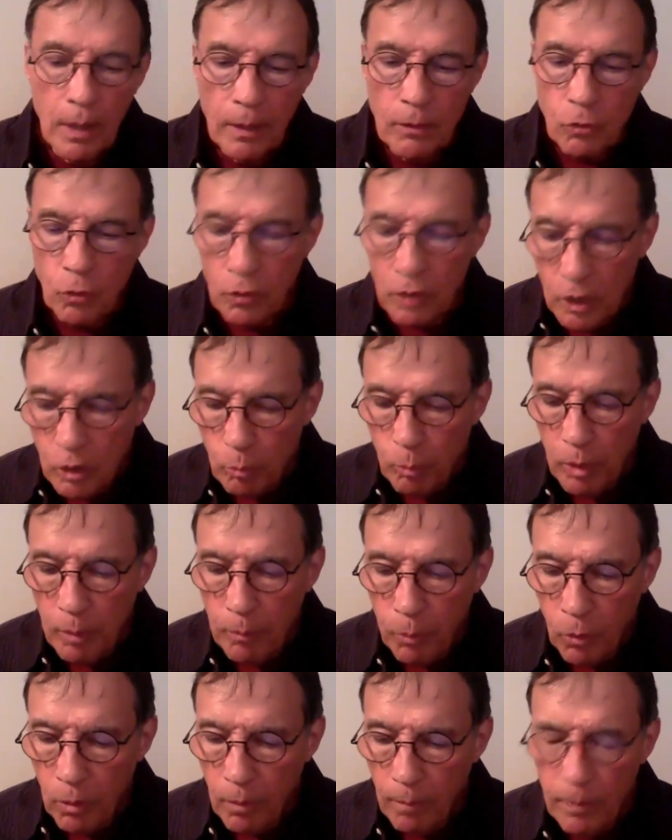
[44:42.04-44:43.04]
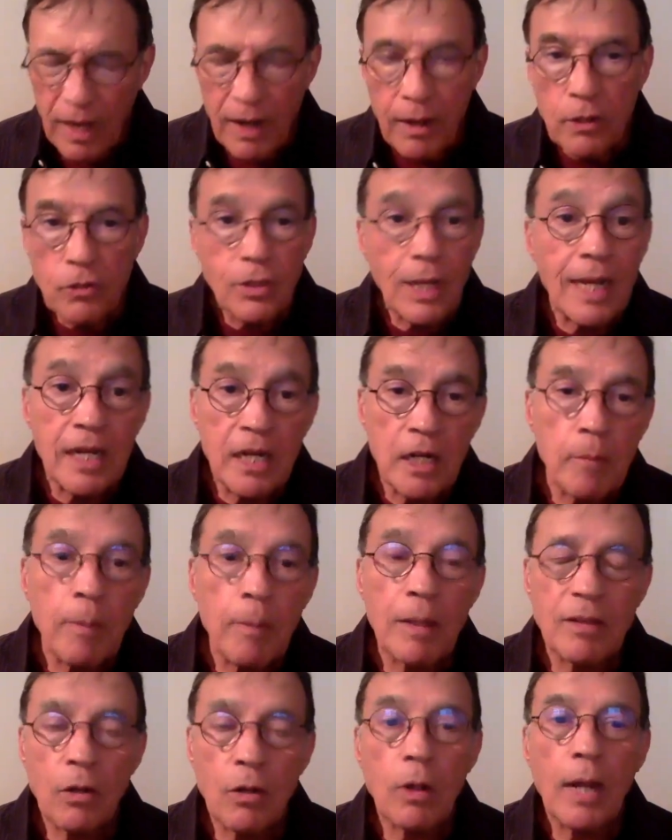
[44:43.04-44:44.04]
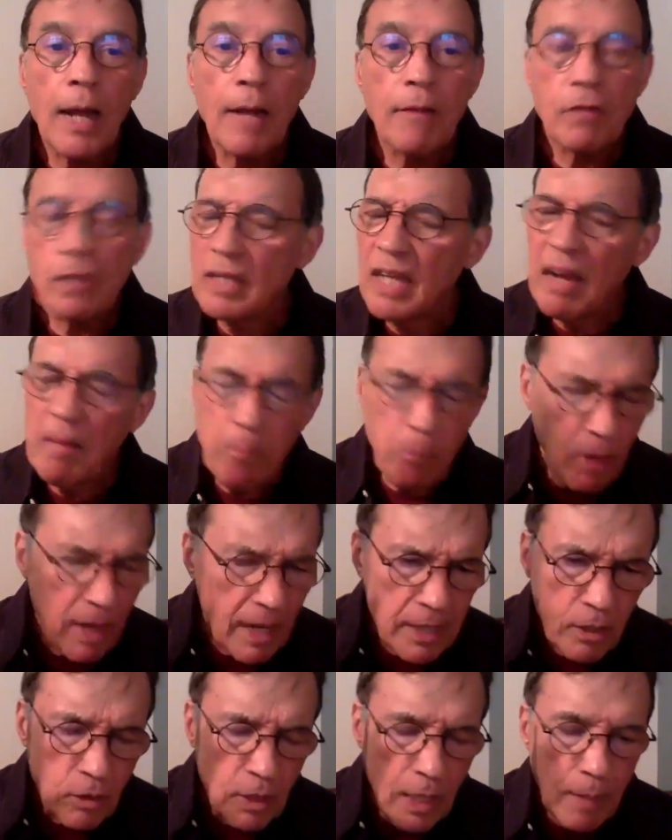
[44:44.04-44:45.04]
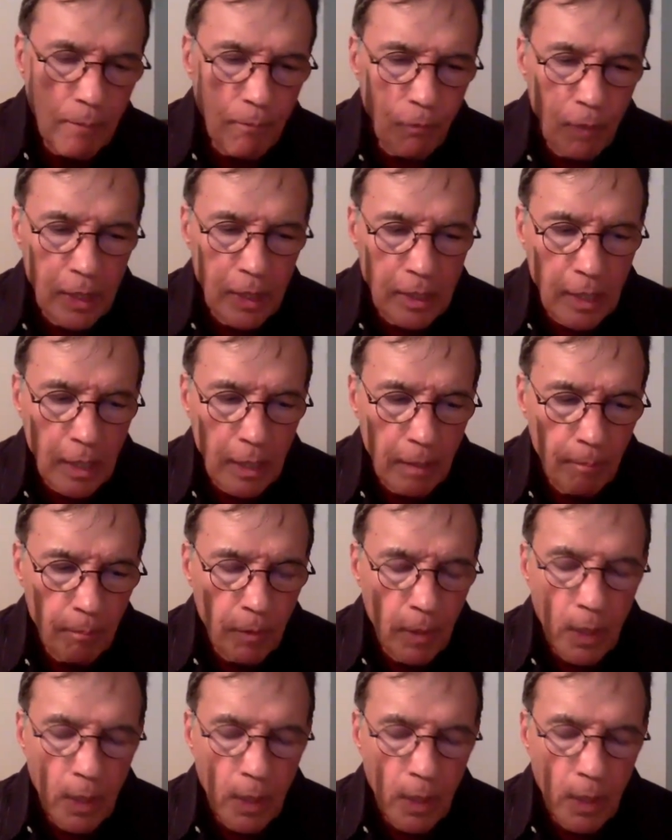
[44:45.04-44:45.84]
So these people are excited about their lives and they have plenty of time for anything.